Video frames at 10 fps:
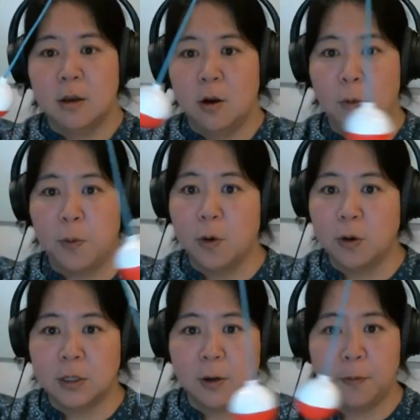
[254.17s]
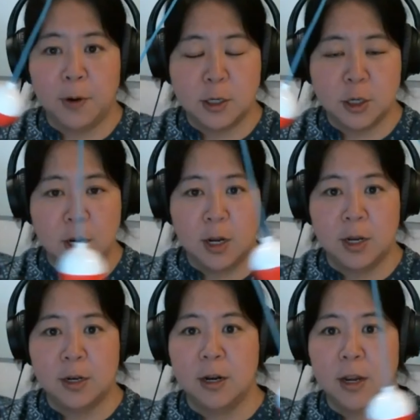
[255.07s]
Of course, the
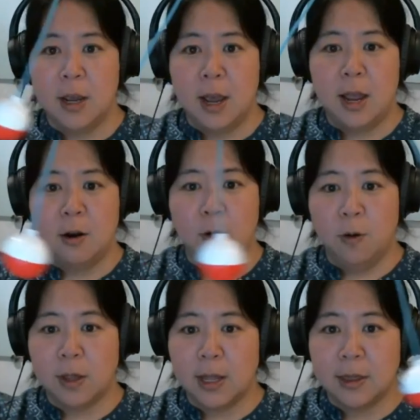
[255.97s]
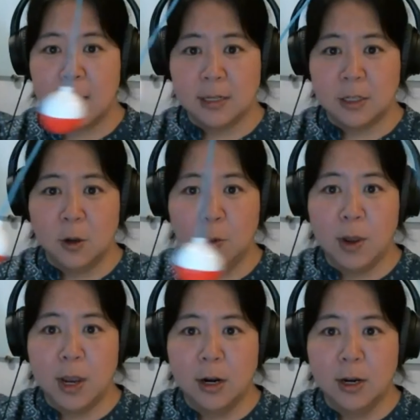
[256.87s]
friction and all that thing. So
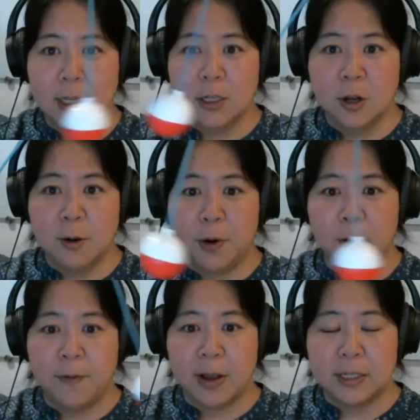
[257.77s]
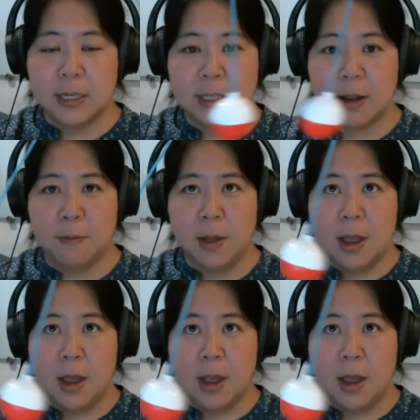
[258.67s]
it's not a perfect system.